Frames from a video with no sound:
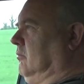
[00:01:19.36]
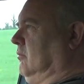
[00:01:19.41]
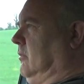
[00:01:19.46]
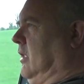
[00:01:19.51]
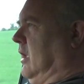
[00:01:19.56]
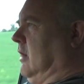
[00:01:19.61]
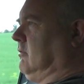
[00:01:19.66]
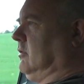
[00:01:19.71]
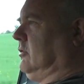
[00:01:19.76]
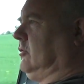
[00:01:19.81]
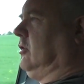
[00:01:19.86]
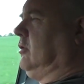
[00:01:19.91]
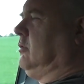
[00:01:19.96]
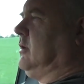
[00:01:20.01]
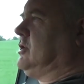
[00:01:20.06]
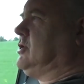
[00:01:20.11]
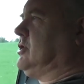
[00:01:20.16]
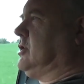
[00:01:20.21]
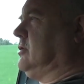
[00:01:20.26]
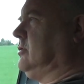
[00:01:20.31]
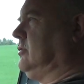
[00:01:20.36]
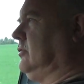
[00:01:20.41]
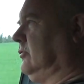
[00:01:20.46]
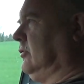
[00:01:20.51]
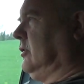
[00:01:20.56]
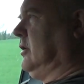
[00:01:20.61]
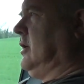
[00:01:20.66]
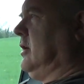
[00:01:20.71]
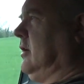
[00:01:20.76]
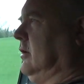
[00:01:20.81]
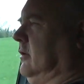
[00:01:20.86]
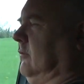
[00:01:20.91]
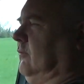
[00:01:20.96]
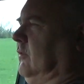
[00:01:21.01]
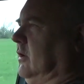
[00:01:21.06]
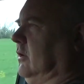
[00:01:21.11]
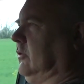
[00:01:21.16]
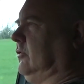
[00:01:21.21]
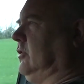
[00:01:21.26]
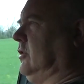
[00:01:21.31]
there are two issues. The
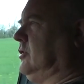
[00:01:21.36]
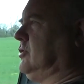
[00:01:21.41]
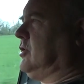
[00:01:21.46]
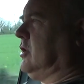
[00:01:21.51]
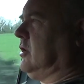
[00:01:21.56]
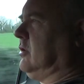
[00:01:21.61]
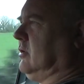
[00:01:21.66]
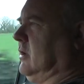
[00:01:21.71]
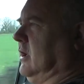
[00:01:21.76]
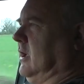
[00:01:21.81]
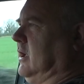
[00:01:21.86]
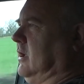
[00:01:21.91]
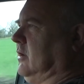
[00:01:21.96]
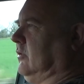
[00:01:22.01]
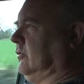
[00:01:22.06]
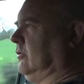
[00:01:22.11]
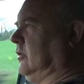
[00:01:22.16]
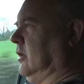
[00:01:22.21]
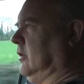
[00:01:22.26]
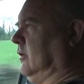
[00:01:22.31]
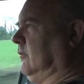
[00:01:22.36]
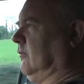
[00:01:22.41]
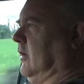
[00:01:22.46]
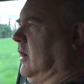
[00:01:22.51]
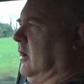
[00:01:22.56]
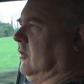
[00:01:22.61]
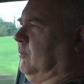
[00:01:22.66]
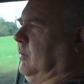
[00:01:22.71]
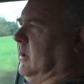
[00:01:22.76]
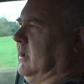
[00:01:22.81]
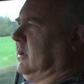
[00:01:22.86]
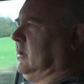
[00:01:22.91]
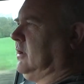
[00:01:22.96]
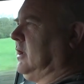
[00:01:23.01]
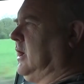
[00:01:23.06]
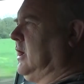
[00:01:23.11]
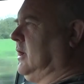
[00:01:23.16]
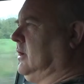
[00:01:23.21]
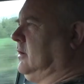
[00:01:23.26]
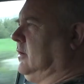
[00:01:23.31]
first issue is that the five-pin
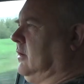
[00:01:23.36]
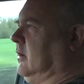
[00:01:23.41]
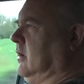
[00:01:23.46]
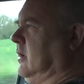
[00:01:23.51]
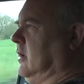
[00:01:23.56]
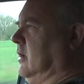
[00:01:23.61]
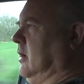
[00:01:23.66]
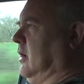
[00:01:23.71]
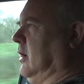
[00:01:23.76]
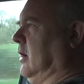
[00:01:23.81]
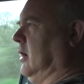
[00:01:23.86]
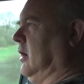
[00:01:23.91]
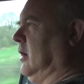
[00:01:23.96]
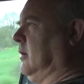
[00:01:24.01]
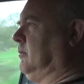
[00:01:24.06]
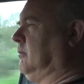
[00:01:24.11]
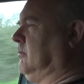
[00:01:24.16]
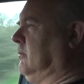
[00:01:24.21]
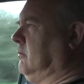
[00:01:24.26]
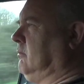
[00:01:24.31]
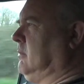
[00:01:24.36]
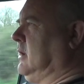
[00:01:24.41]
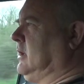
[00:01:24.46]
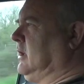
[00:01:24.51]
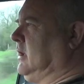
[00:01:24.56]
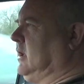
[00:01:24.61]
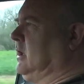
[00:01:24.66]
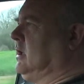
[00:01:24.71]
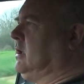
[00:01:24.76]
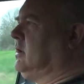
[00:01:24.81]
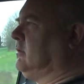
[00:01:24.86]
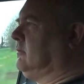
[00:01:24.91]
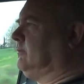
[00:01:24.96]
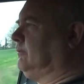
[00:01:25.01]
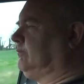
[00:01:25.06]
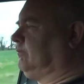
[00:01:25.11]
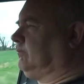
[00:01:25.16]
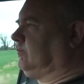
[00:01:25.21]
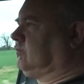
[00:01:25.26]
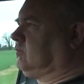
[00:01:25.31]
DIN um, MIDI
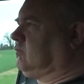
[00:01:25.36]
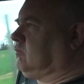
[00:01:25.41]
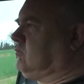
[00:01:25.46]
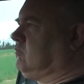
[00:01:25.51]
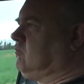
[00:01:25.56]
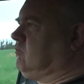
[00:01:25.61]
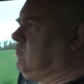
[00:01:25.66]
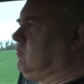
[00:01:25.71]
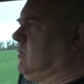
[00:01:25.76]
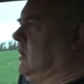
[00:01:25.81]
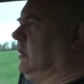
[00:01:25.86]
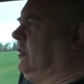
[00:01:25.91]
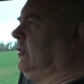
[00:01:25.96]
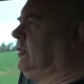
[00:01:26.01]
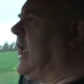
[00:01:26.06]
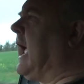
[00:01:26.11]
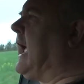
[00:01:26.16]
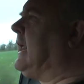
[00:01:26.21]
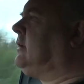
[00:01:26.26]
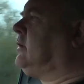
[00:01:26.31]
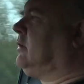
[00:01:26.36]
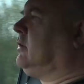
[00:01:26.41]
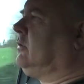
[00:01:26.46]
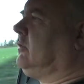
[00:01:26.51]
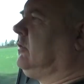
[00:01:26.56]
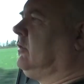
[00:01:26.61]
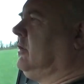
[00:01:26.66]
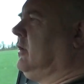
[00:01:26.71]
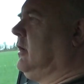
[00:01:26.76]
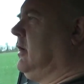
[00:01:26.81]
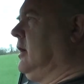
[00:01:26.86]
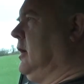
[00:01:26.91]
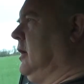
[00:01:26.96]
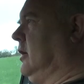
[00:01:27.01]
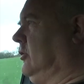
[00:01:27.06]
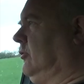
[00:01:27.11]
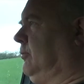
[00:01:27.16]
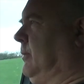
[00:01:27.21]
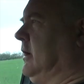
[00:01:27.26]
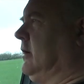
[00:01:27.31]
standard
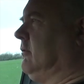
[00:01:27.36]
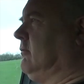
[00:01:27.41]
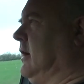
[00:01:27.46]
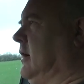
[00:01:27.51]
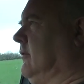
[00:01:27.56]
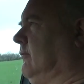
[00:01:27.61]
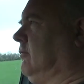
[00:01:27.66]
has been around